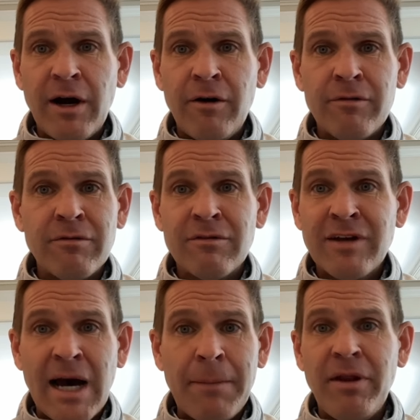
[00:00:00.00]
around
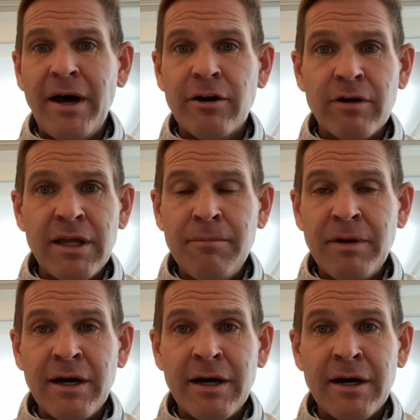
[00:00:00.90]
top line or
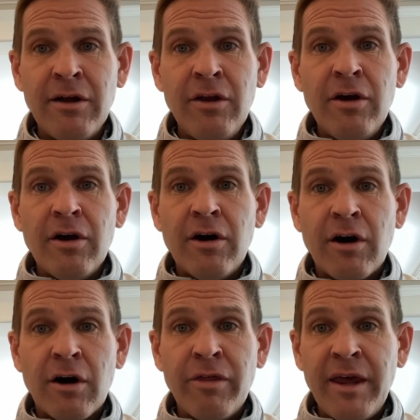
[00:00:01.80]
EBITDA,
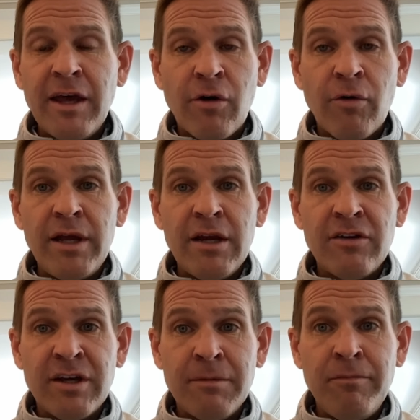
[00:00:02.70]
are they
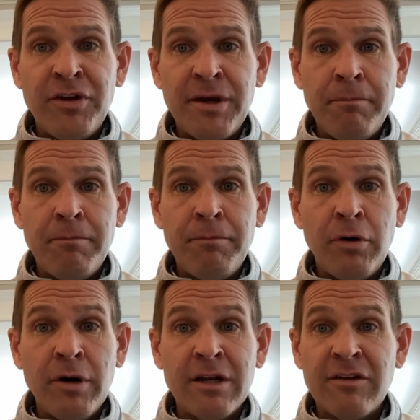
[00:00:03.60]
agreeing to
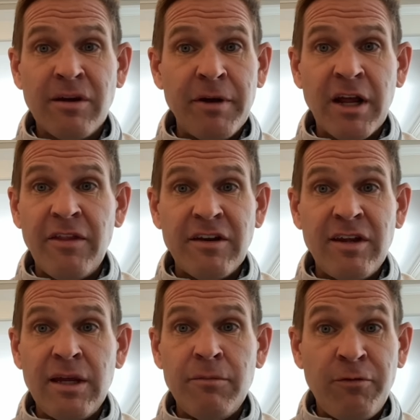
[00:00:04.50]
put somebody on the
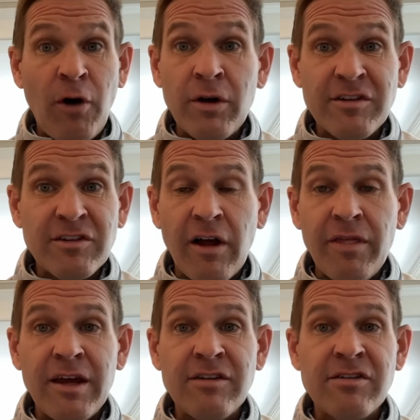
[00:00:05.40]
team focused
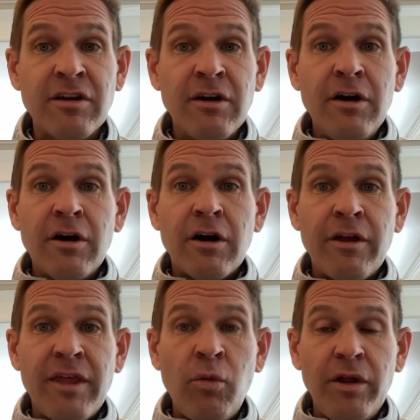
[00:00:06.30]
on this?
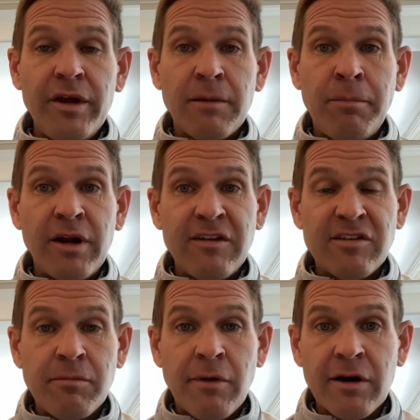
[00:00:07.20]
Are they willing to put in
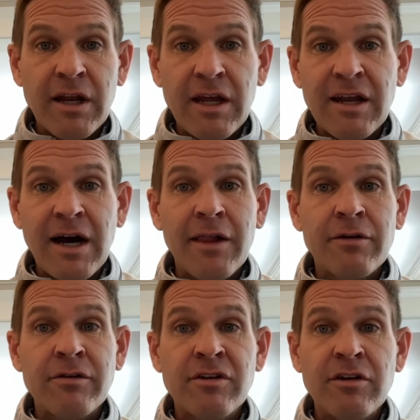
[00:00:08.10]
some marketing
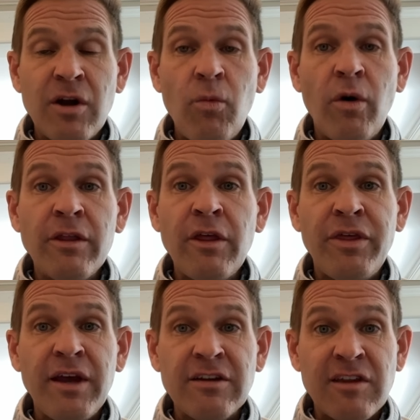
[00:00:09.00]
dollars? What are the
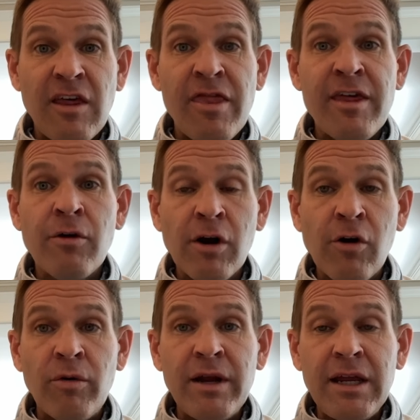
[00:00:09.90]
things that they're
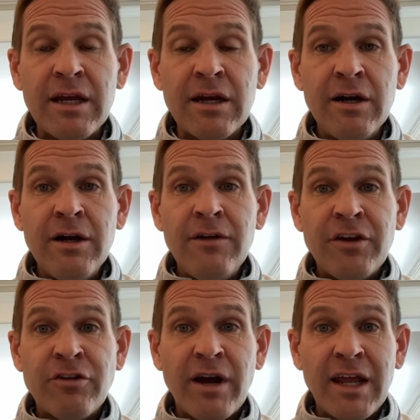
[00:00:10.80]
agreeing
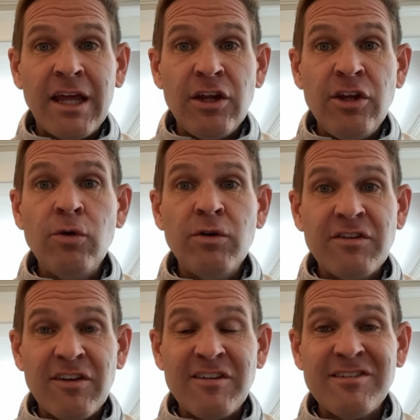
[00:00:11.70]
to try to get you
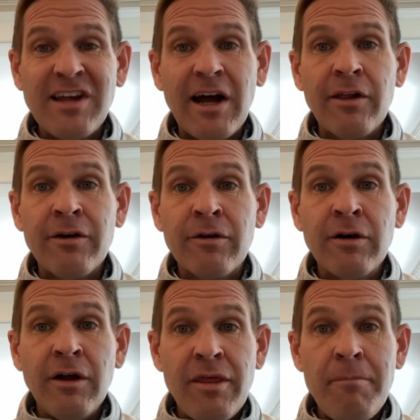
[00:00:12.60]
as the seller
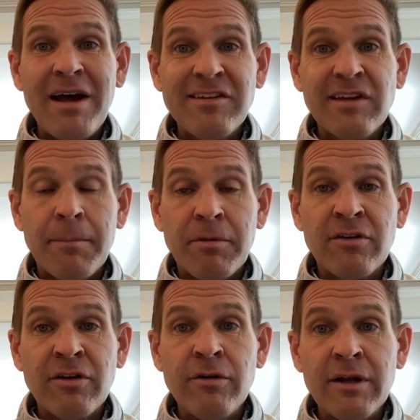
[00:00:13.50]
the best
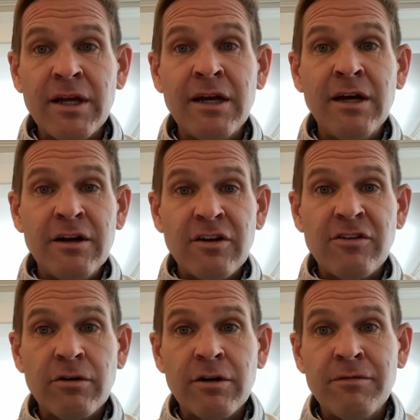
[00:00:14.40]
opportunity to
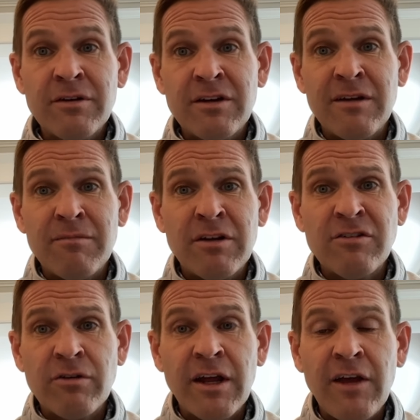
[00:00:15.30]
sort of hit
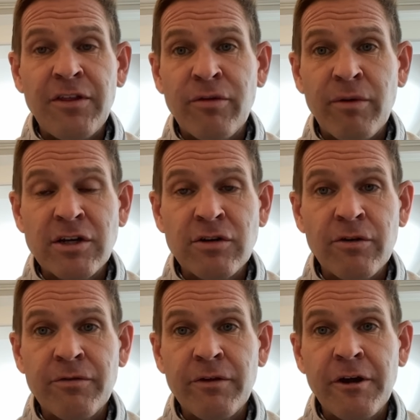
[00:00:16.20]
the
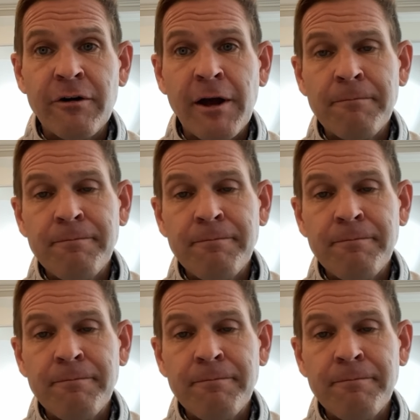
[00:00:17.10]
thresholds for the earnout?